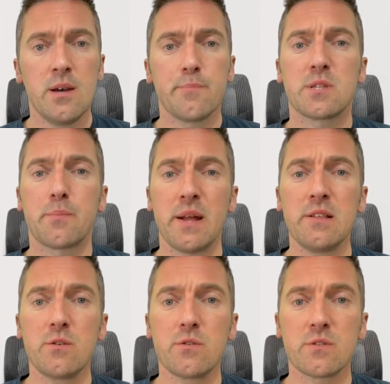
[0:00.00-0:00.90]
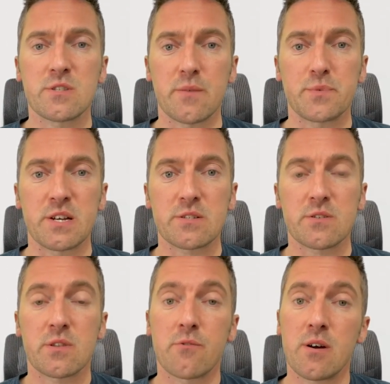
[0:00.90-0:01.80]
Depending on the subject,
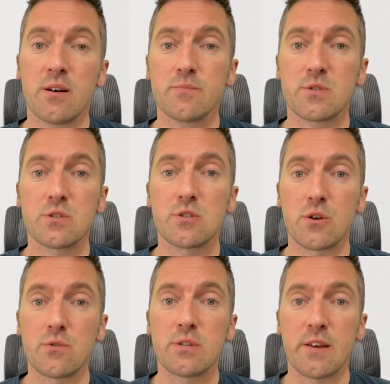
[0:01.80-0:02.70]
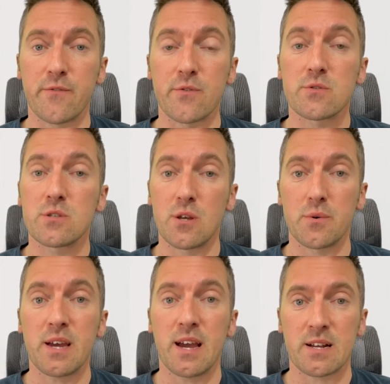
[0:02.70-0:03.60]
there are up to 2 different Do
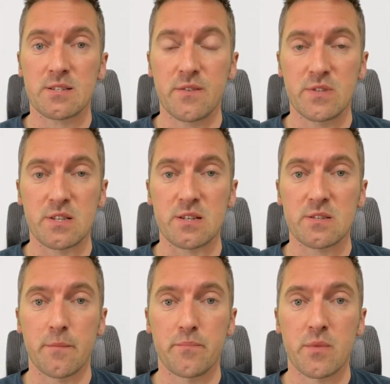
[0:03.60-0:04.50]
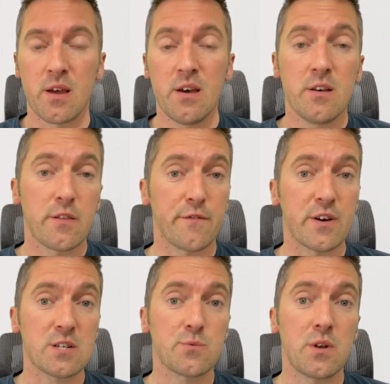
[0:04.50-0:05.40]
It activities. The
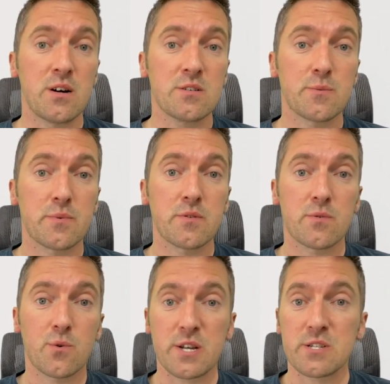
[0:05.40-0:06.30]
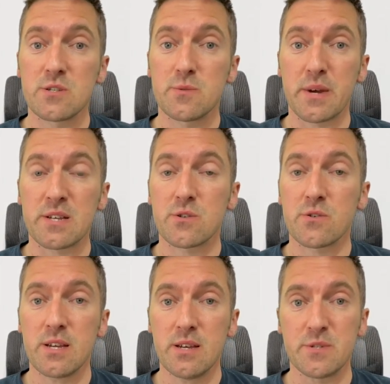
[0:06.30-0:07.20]
first will ask questions based on
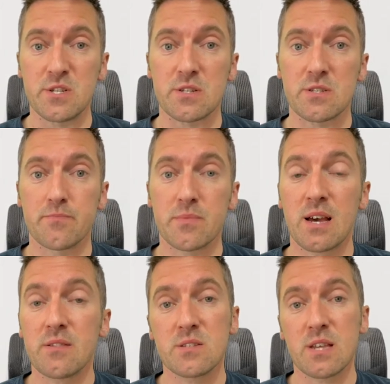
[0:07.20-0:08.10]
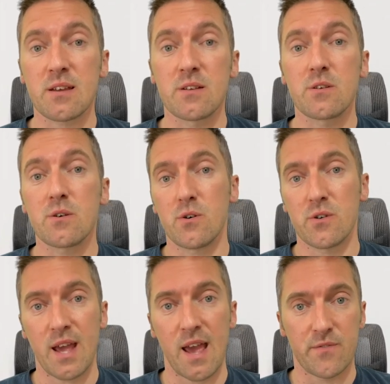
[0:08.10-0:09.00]
images, and the second on
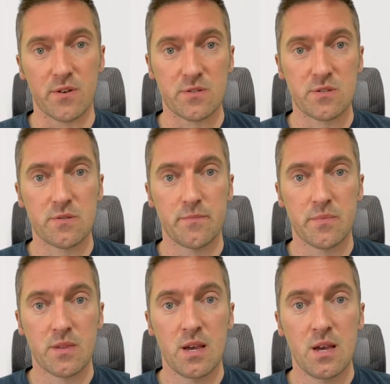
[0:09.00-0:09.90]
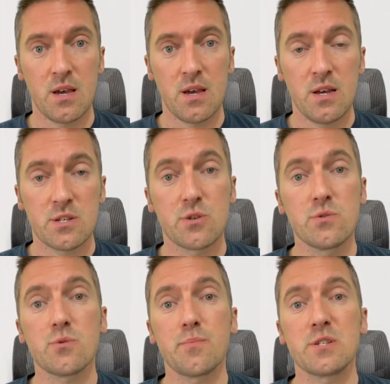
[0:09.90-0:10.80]
evidence. Students
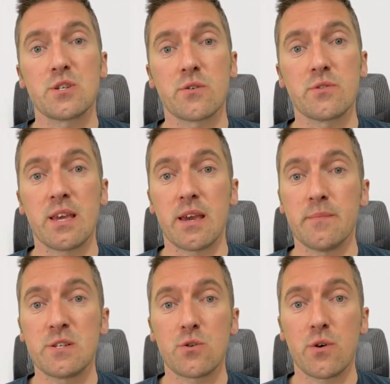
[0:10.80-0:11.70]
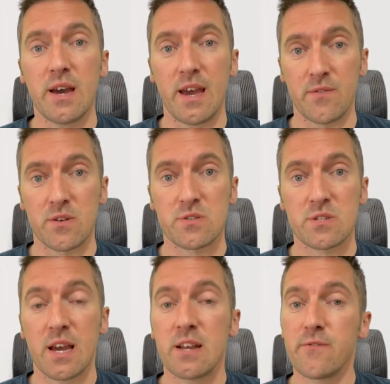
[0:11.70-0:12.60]
will be shown the image or evidence
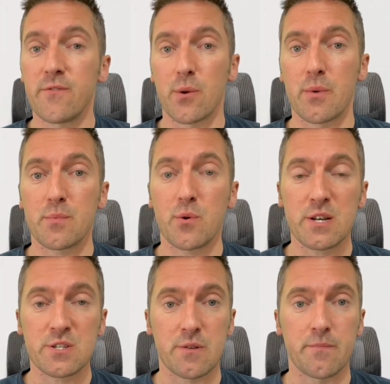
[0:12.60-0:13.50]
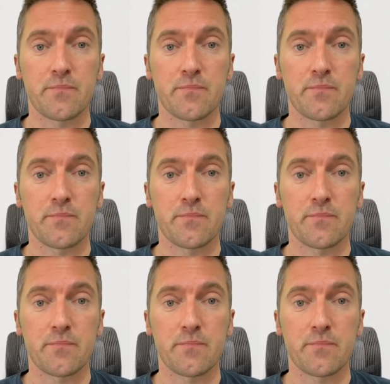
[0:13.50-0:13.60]
and a follow-up question.